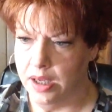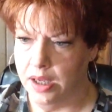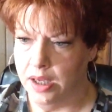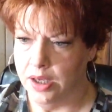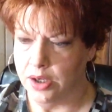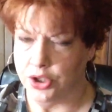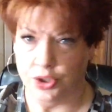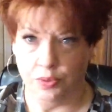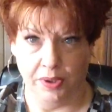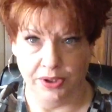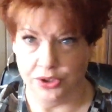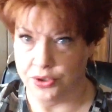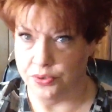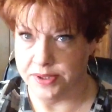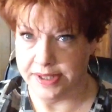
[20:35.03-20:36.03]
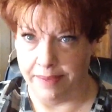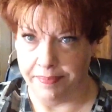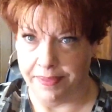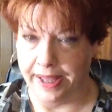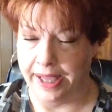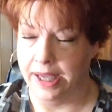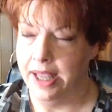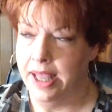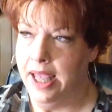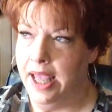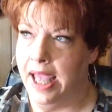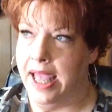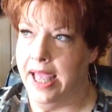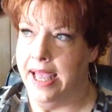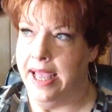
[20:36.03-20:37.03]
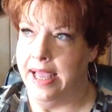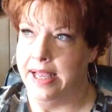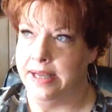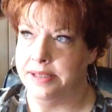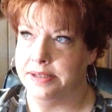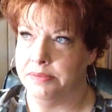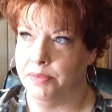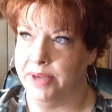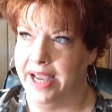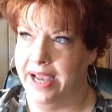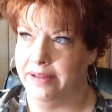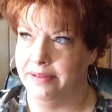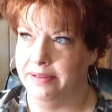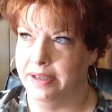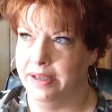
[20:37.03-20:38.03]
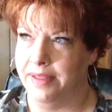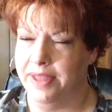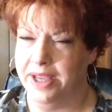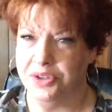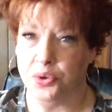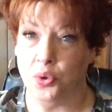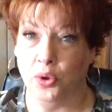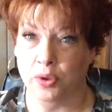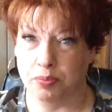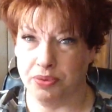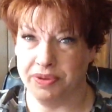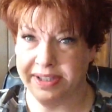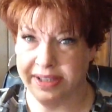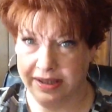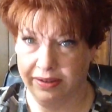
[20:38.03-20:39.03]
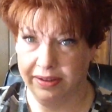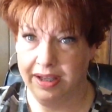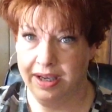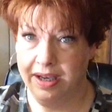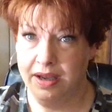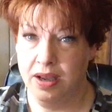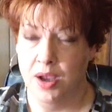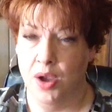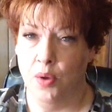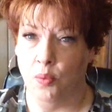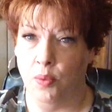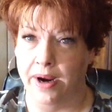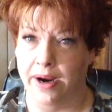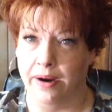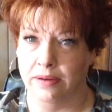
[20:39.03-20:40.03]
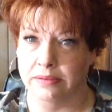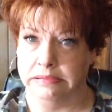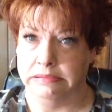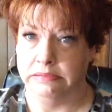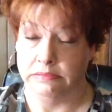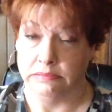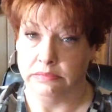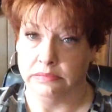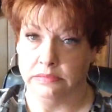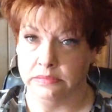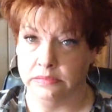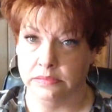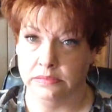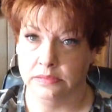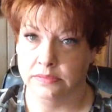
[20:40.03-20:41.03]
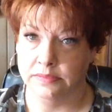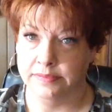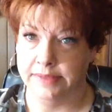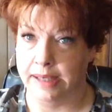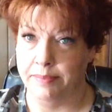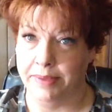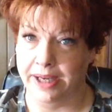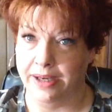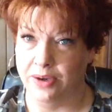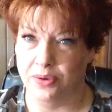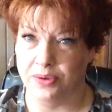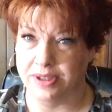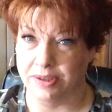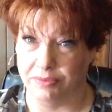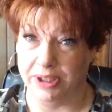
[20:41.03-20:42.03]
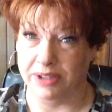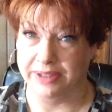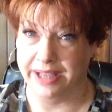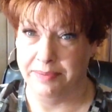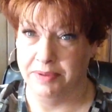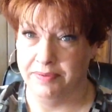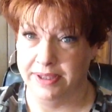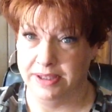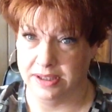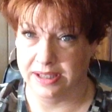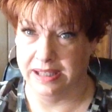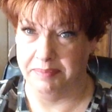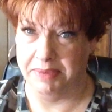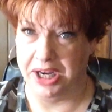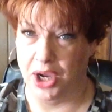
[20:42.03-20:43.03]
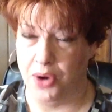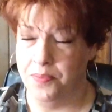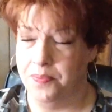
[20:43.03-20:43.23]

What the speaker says: because she wanted to do something, and we had, I think it's called Brasilia, where, if anybody knows the real name of it, just let me know.